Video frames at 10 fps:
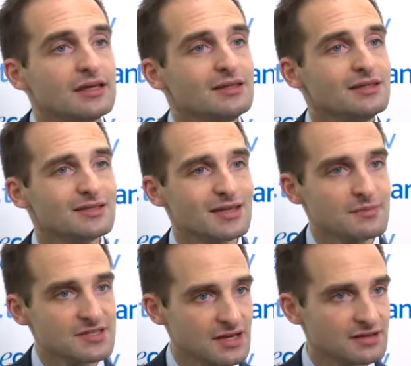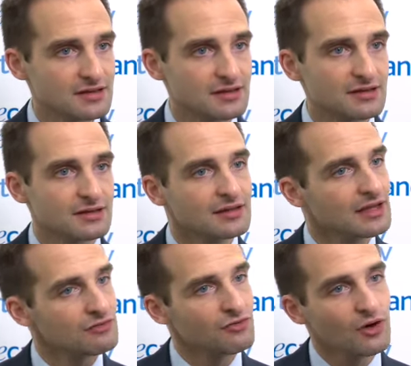in the same setting.
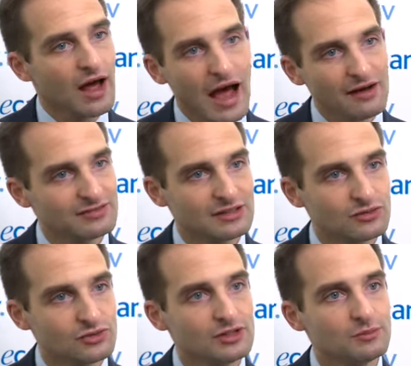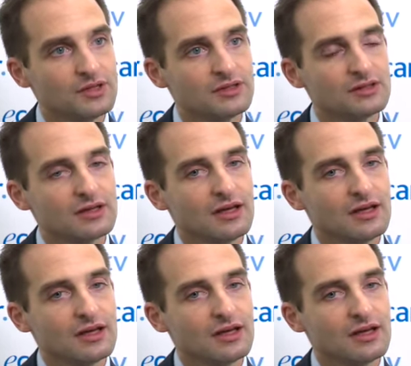Therefore, after treatment,